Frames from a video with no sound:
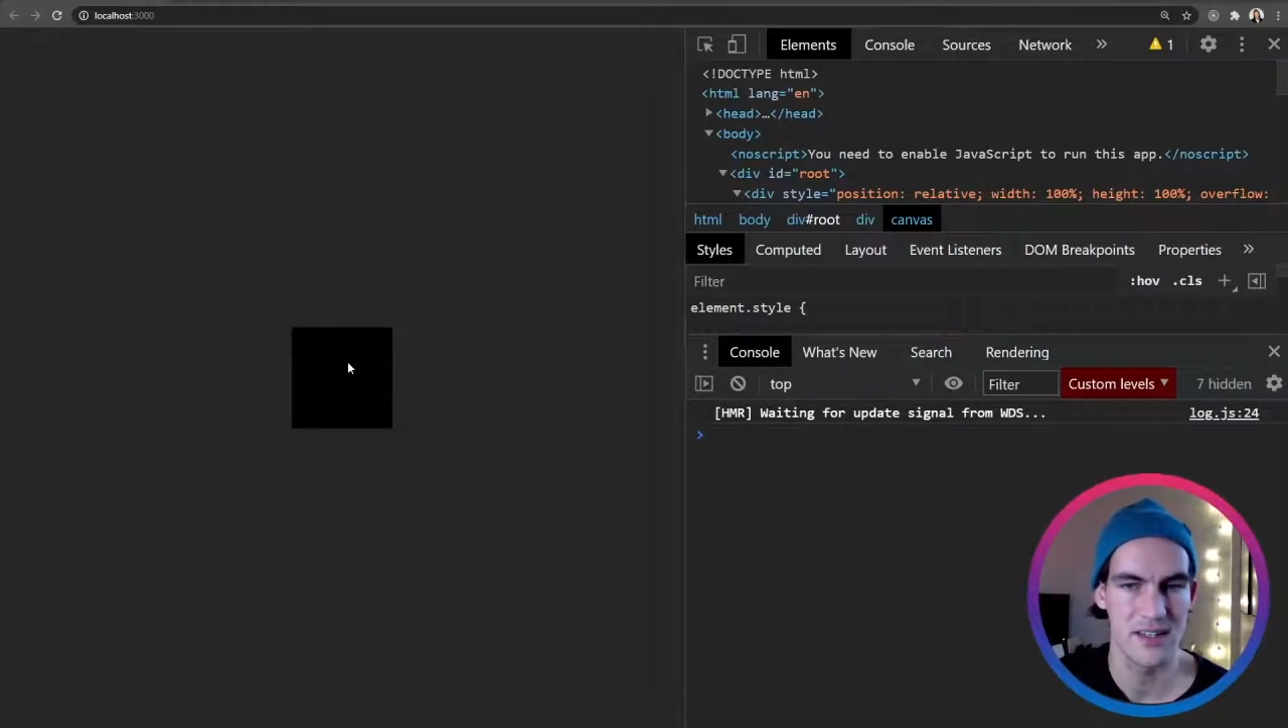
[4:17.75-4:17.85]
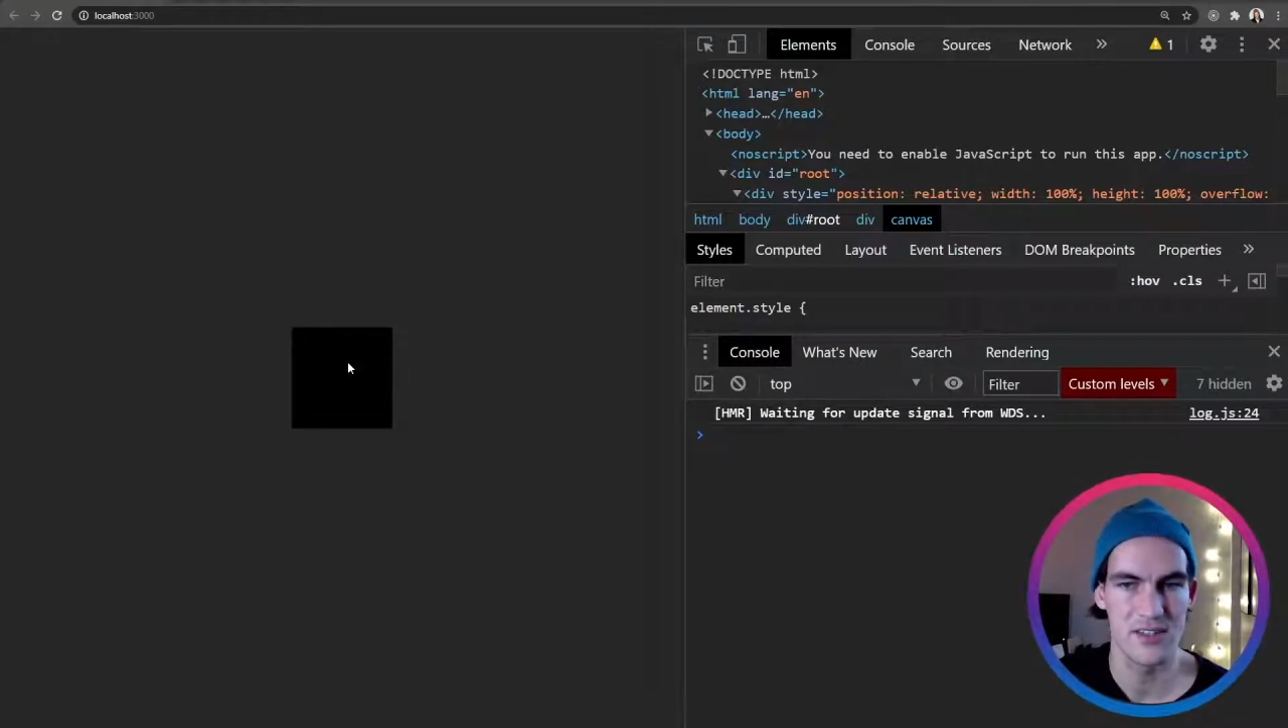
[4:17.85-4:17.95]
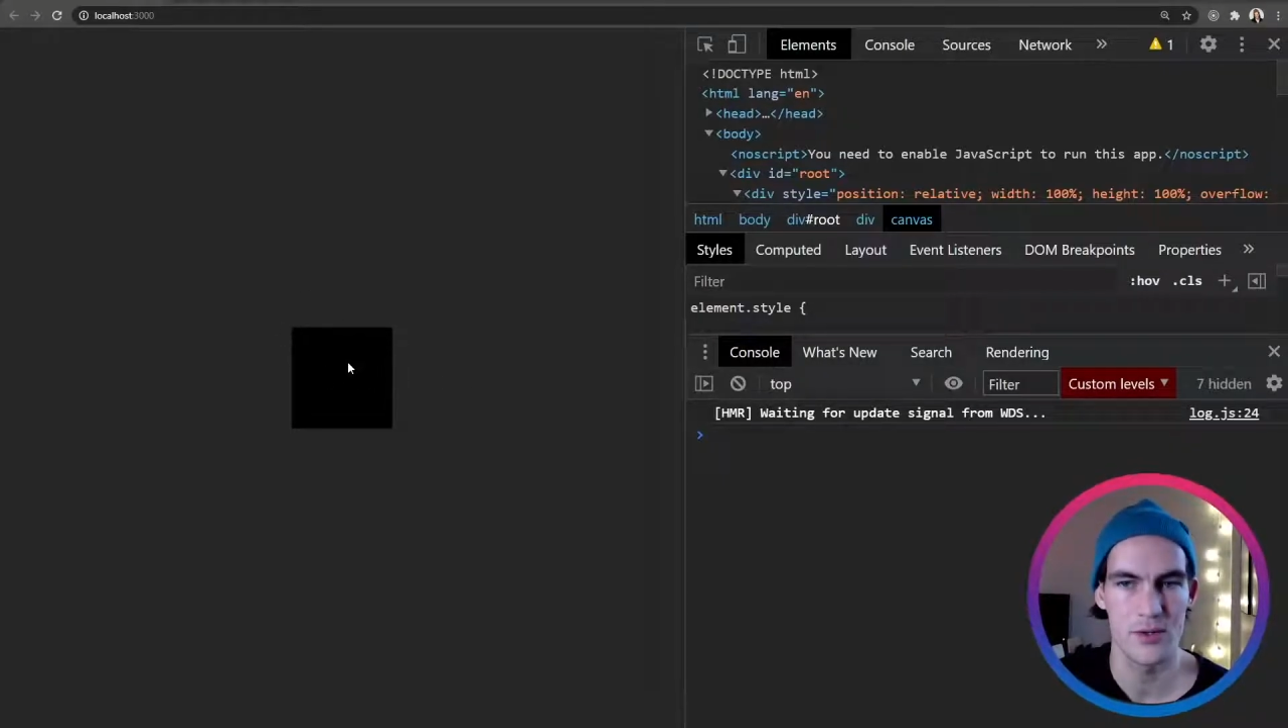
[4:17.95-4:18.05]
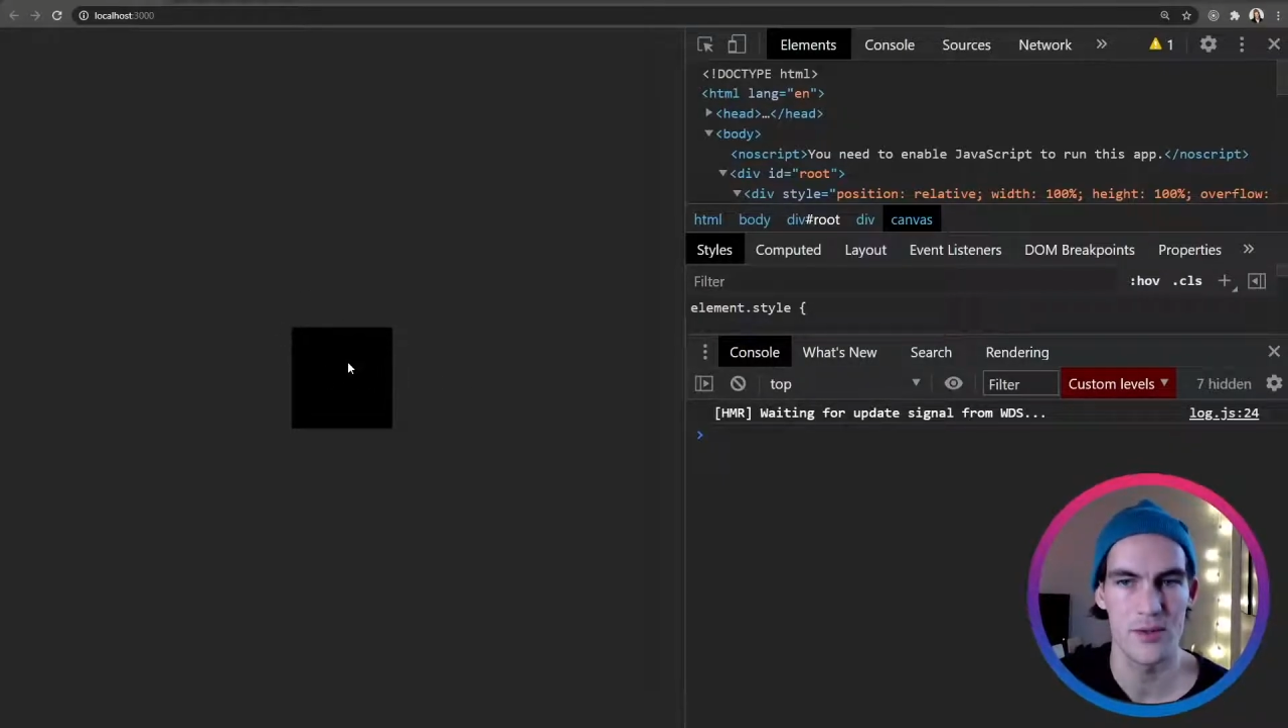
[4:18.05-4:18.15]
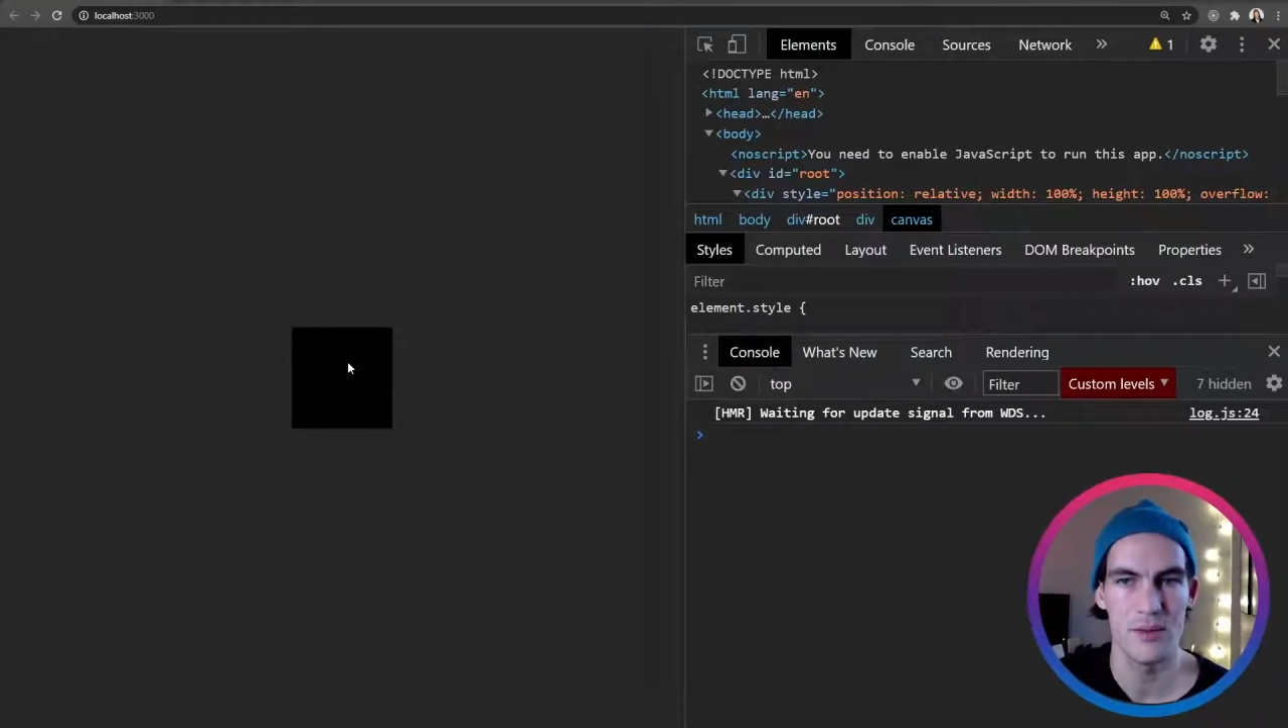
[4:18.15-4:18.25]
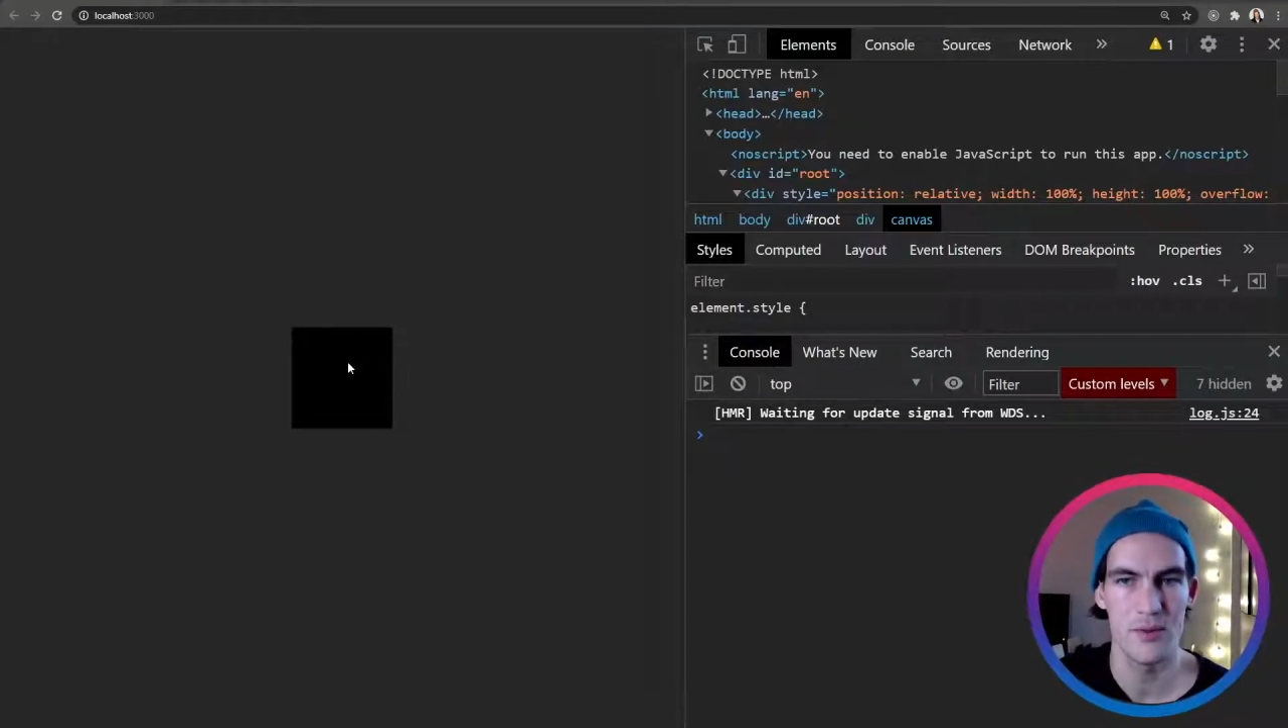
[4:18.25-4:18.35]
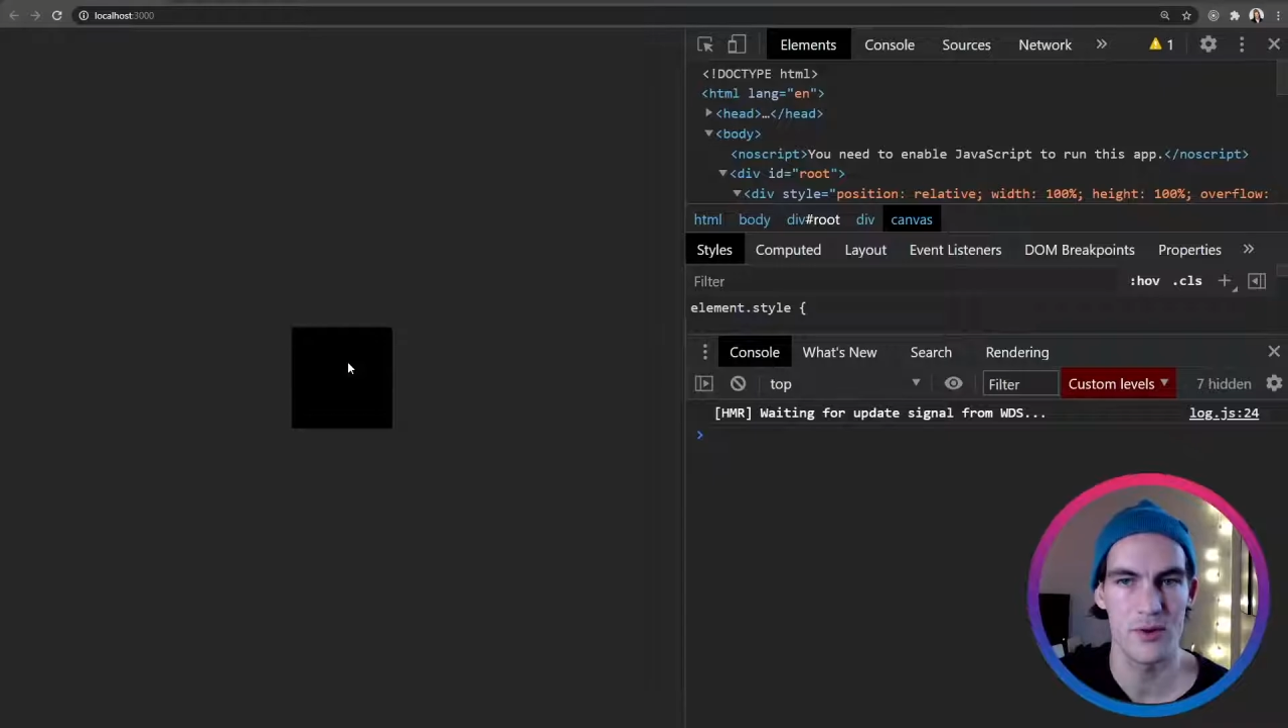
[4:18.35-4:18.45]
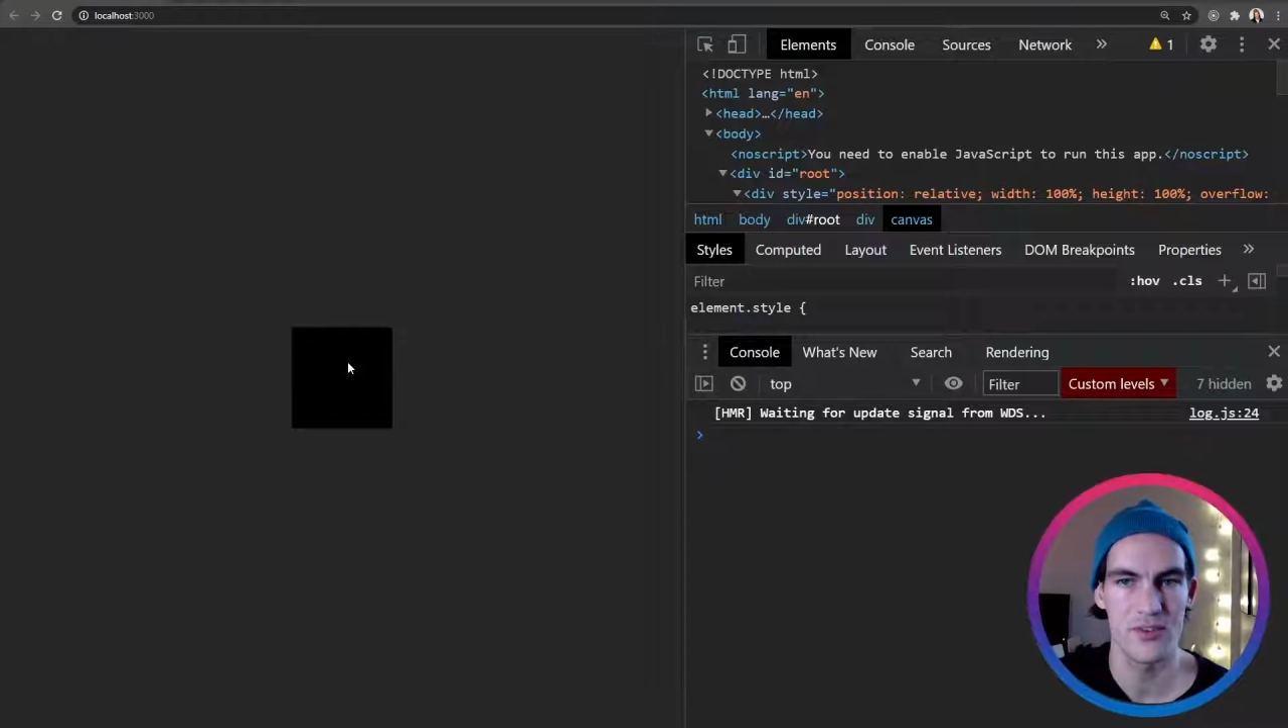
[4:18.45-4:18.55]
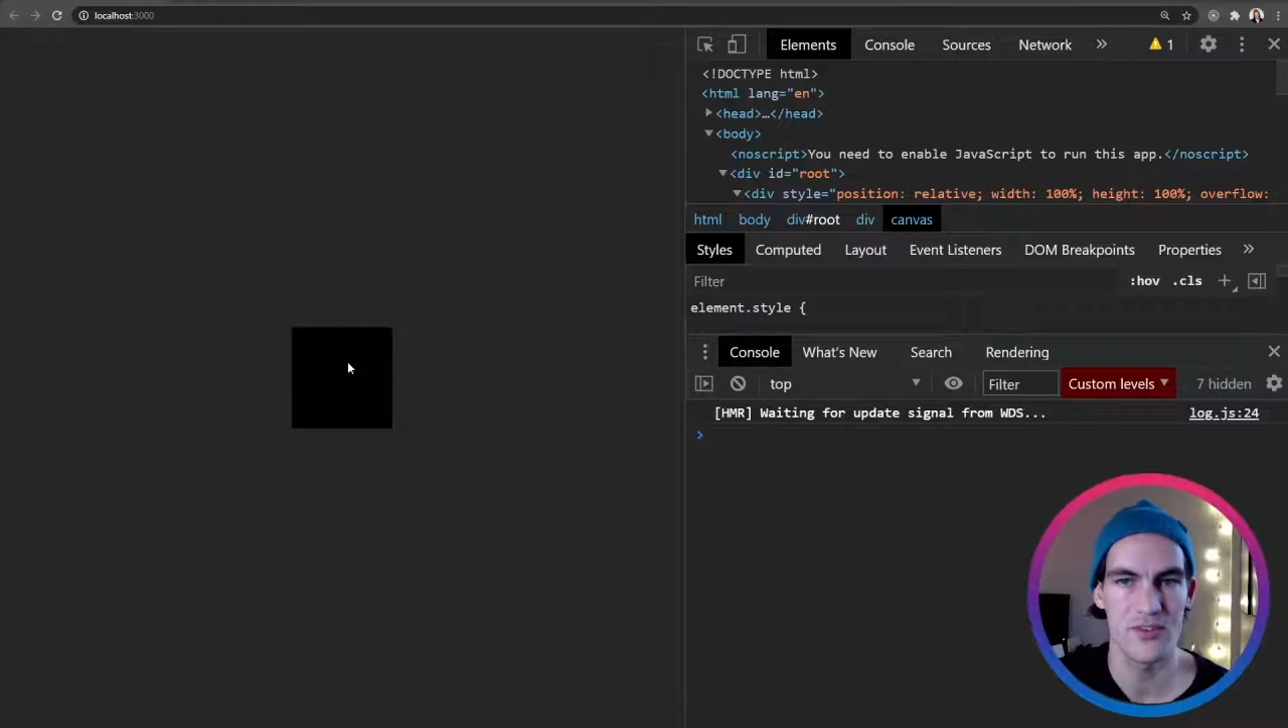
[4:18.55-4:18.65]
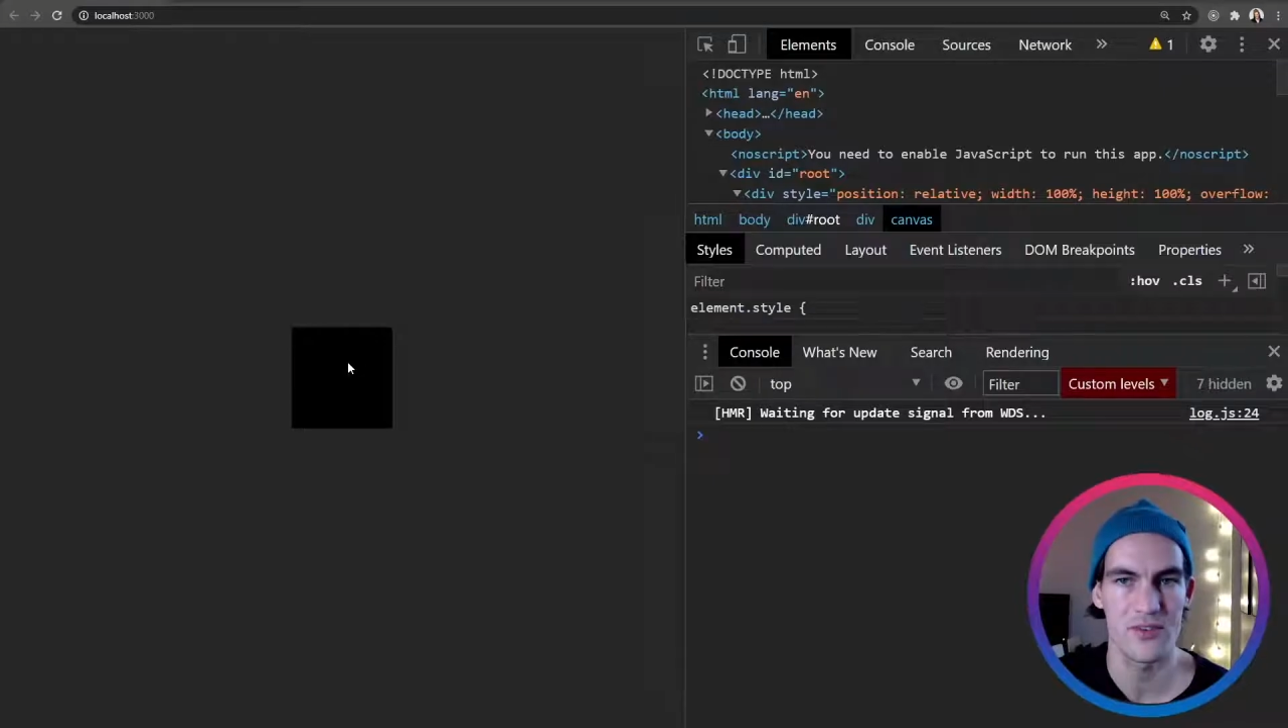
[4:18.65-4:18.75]
a 2D
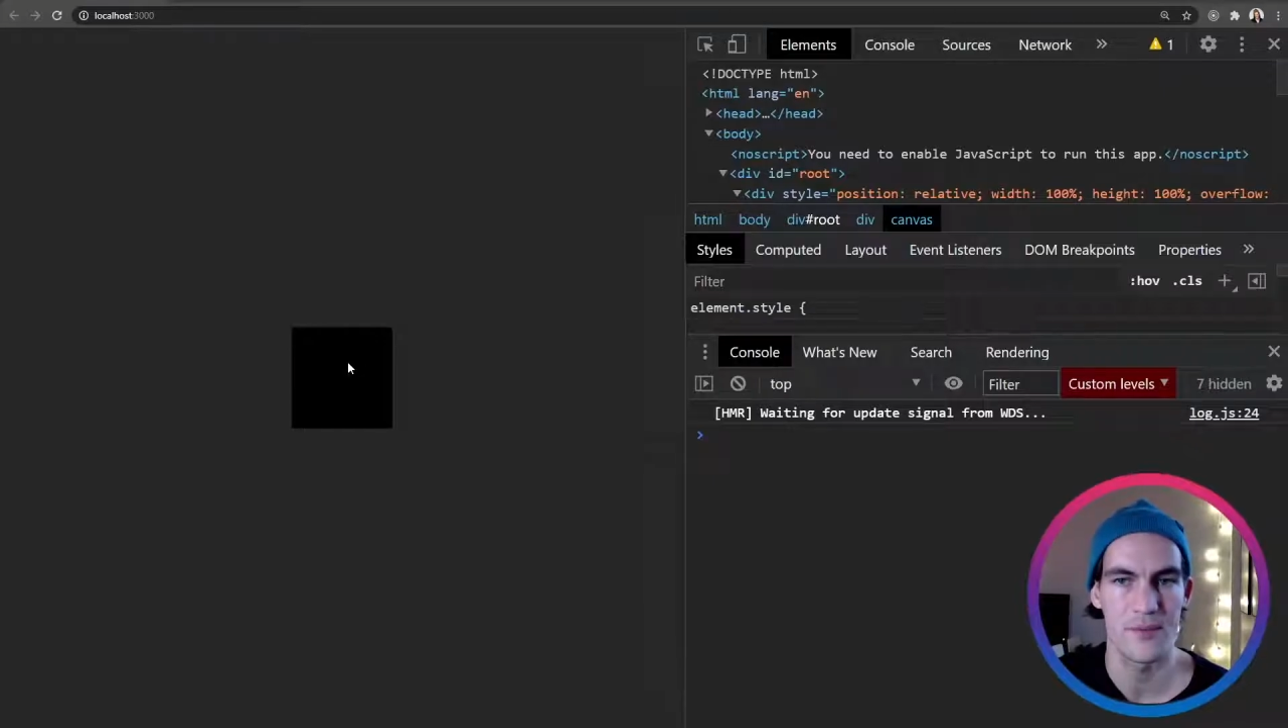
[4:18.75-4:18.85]
box.